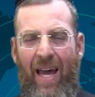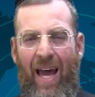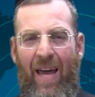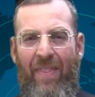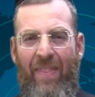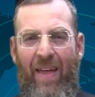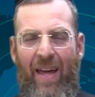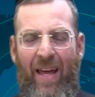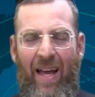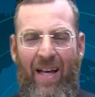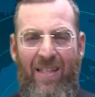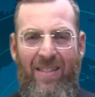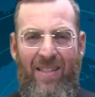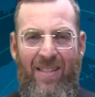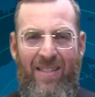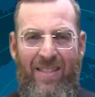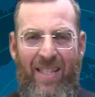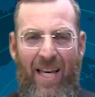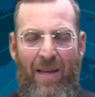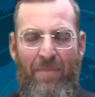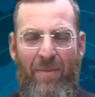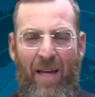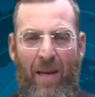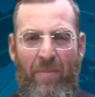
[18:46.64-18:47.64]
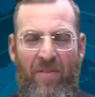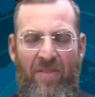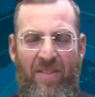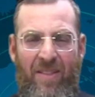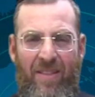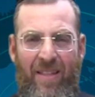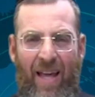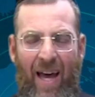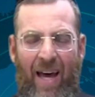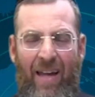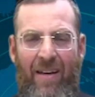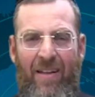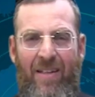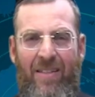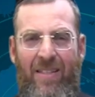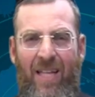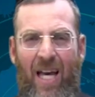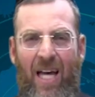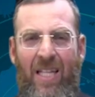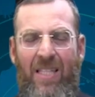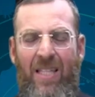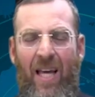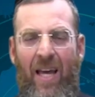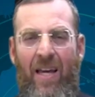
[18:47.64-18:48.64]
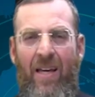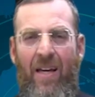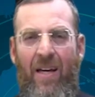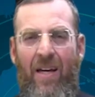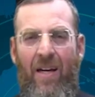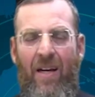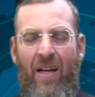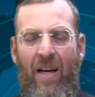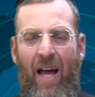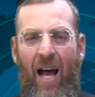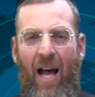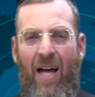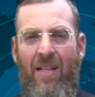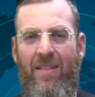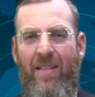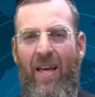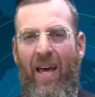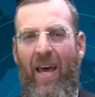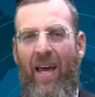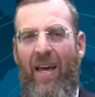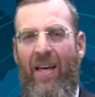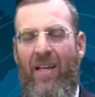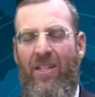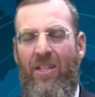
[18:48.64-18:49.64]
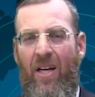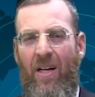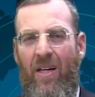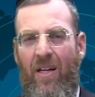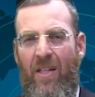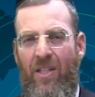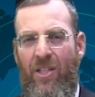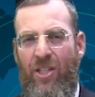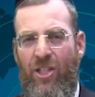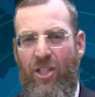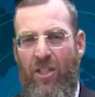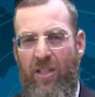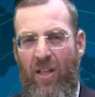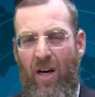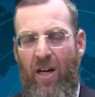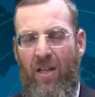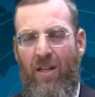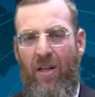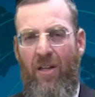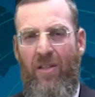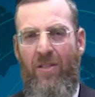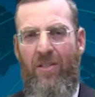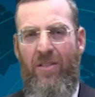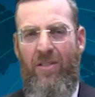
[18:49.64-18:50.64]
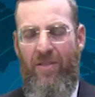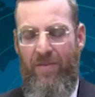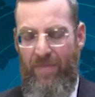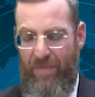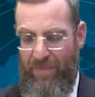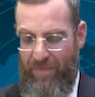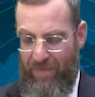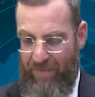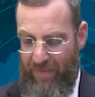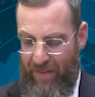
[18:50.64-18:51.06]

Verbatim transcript: and that has the same type of status as a as a shlokos,